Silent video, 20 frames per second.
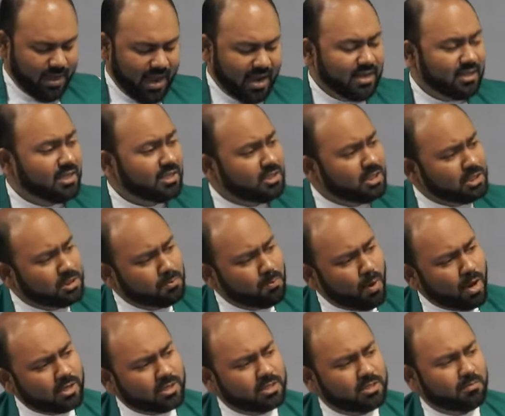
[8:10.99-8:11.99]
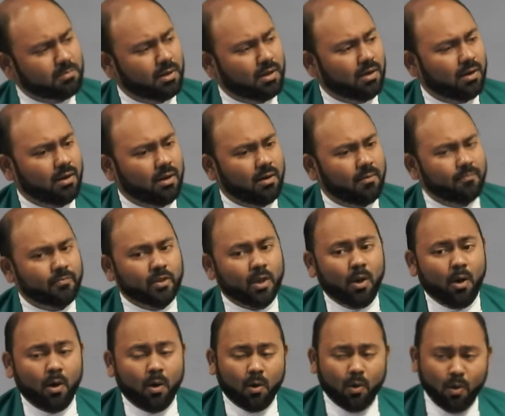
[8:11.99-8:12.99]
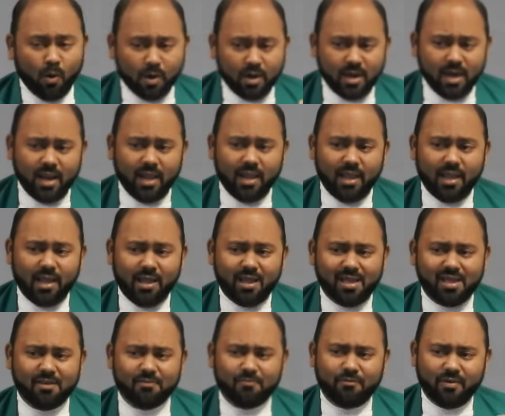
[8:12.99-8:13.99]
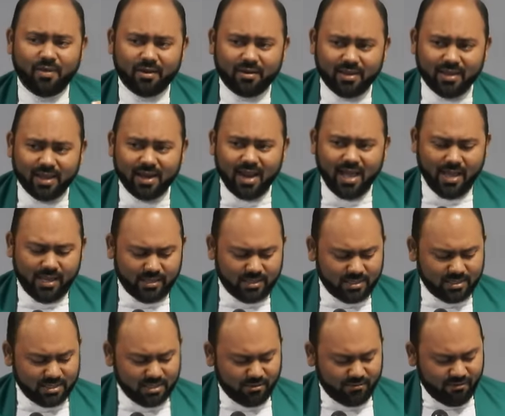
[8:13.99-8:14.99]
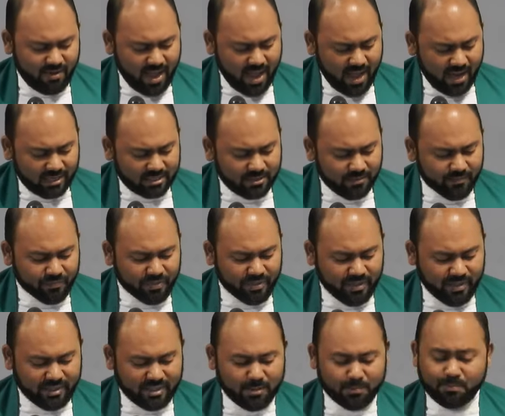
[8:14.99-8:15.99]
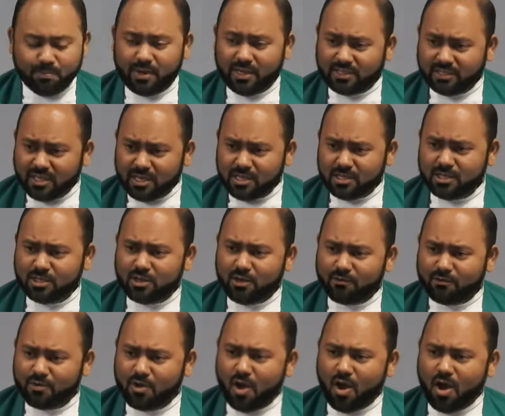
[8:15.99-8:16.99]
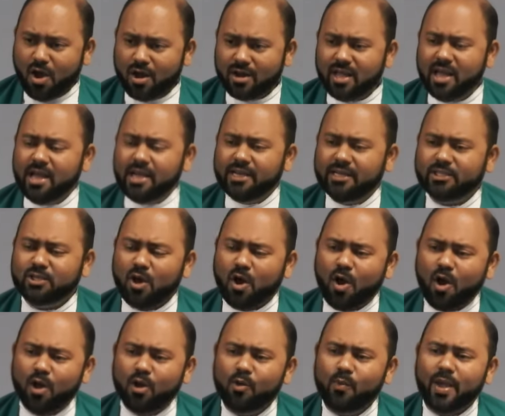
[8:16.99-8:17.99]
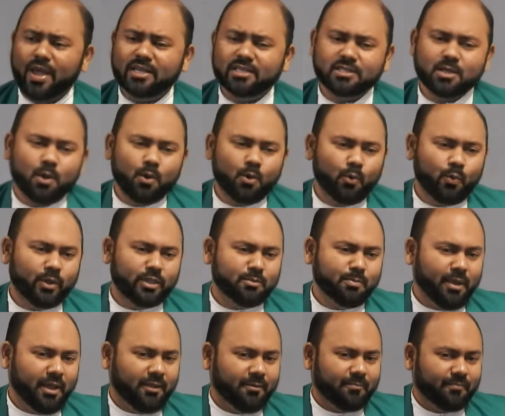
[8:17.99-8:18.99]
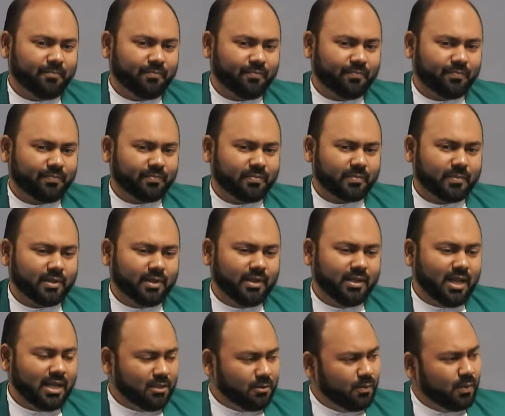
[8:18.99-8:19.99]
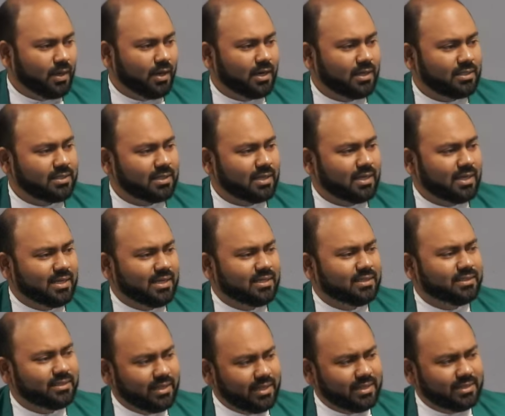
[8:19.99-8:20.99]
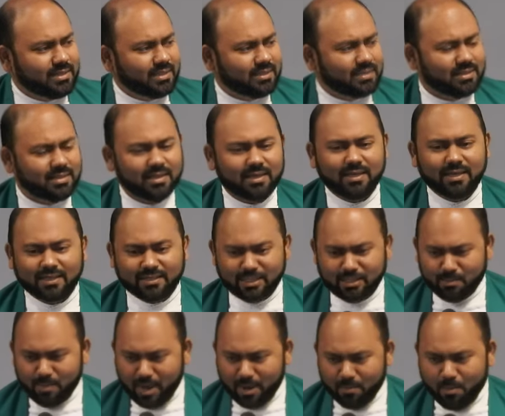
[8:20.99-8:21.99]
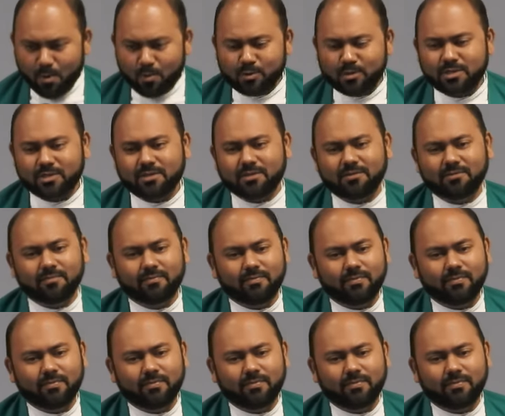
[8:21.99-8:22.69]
And this is possible only if we realize the fact the presence of God is always with me. In other words, Jesus is in my boat.